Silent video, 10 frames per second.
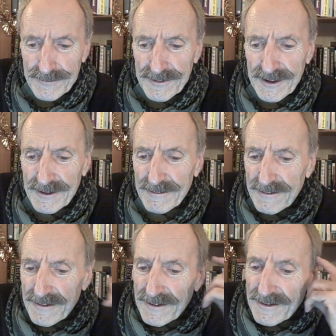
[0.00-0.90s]
the
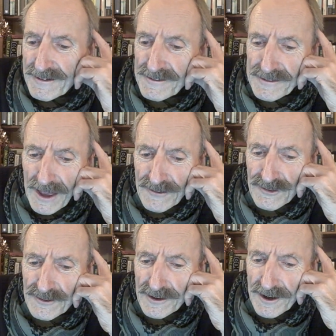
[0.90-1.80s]

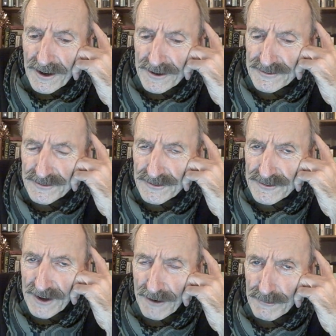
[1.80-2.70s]
nationalised
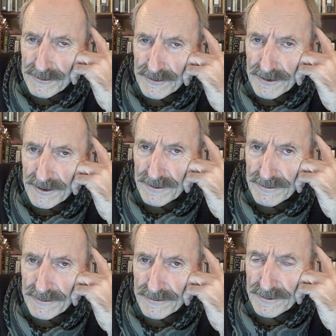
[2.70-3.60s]
charity
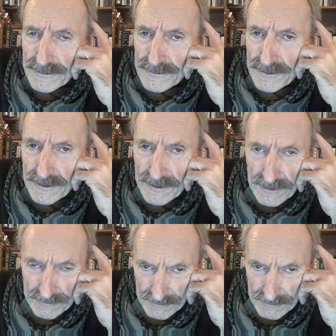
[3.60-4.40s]
that the